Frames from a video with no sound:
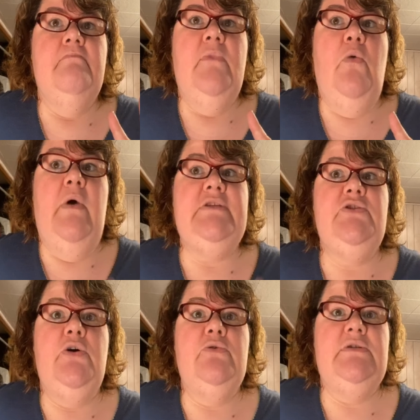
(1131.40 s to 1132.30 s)
Once
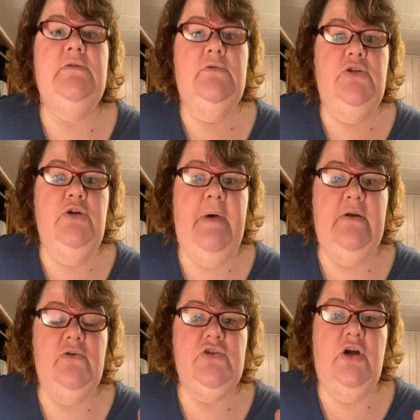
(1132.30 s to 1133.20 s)
those 2
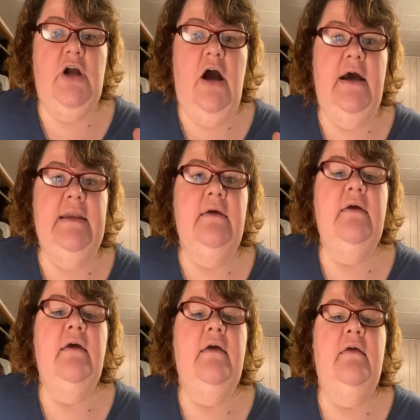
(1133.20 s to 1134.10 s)
bundles are gone,
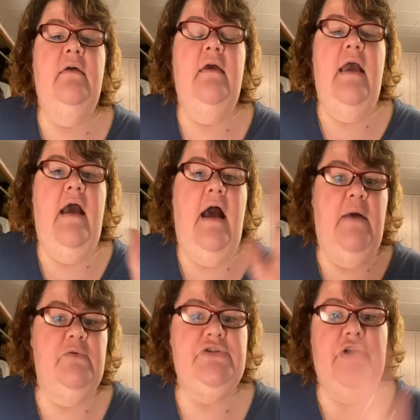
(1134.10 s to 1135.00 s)
I
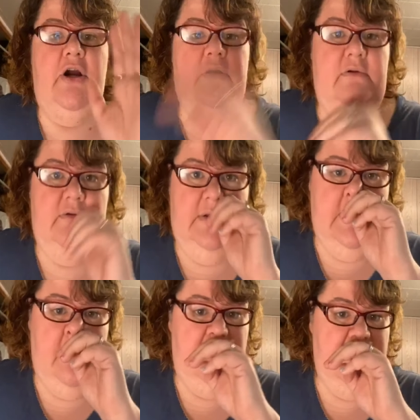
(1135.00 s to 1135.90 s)
will start,
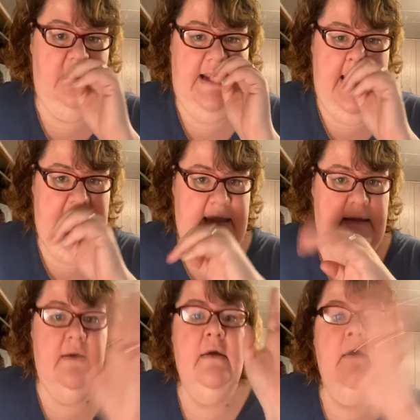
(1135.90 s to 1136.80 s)

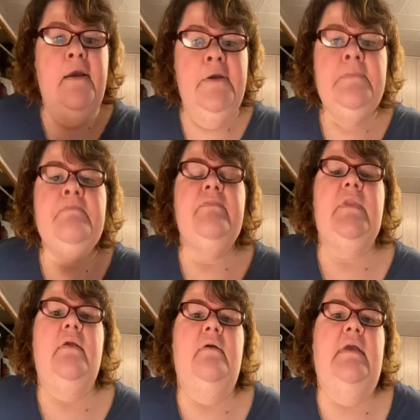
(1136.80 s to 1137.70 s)
creating
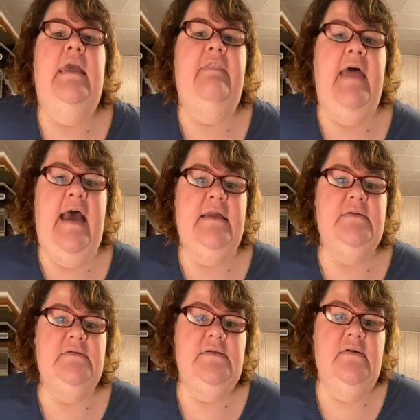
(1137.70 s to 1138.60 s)
in
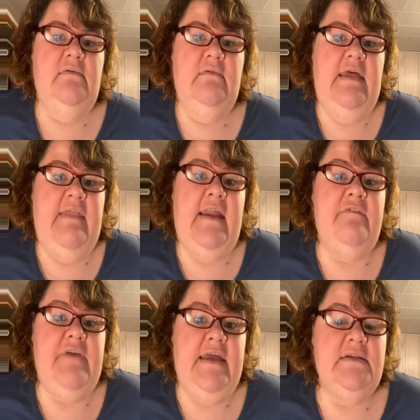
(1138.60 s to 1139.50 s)
that
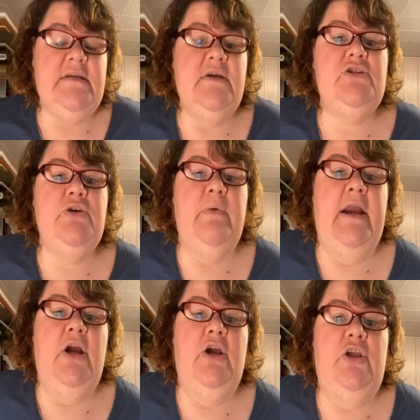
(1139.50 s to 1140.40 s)
event to
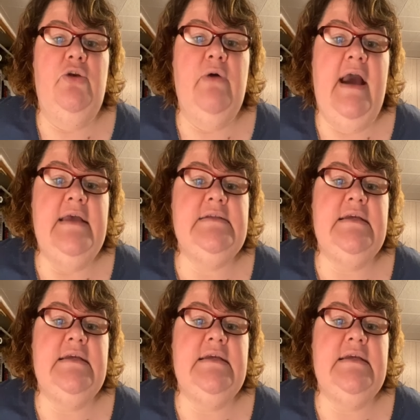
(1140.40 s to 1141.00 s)
where you guys can